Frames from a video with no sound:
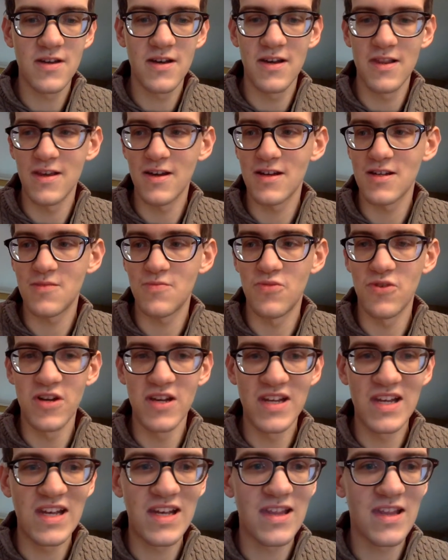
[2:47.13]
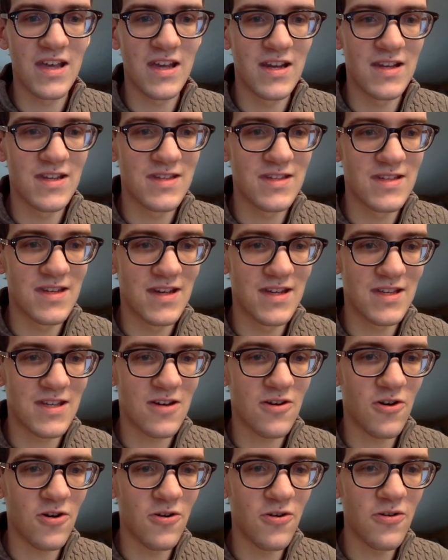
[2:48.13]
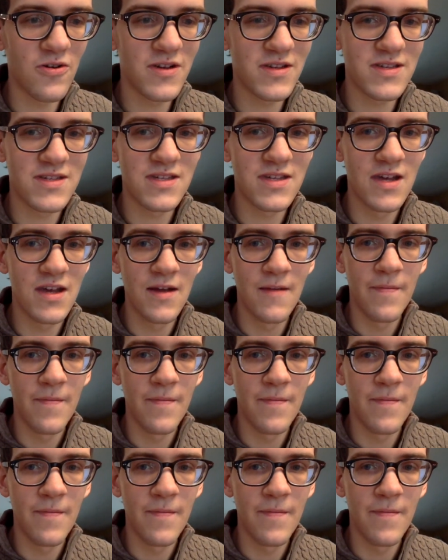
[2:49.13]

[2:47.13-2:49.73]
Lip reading: I think it's pretty neat that it's coal. It's